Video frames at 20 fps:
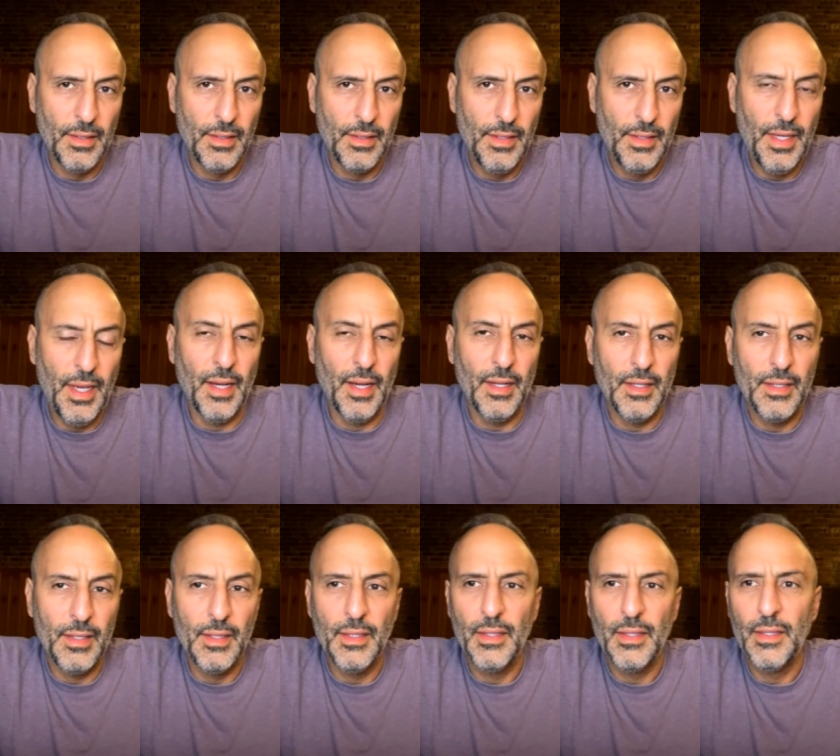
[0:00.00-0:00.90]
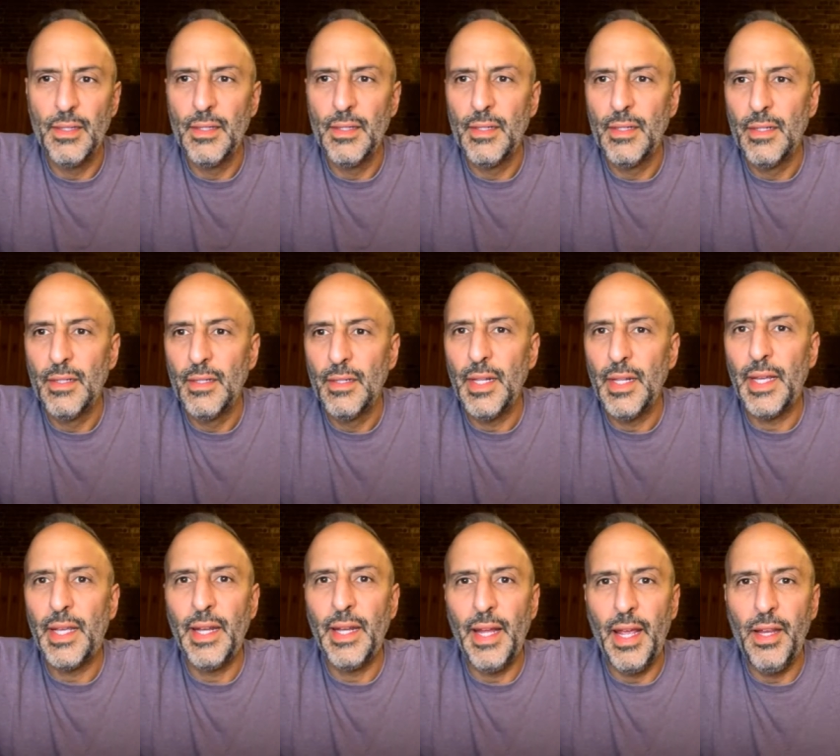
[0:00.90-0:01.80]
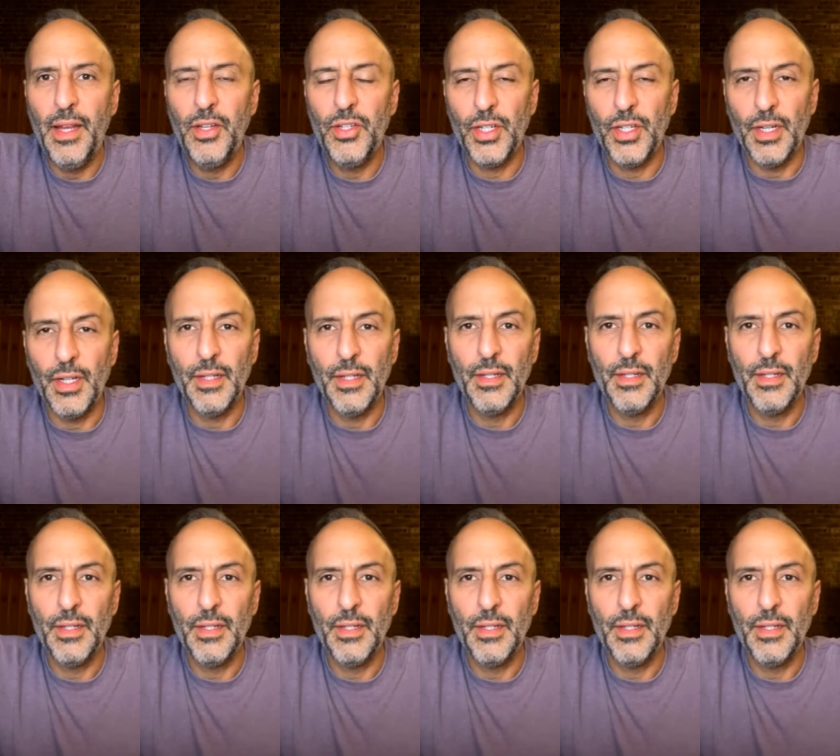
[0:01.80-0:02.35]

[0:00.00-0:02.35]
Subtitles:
Yeah, like in Asia.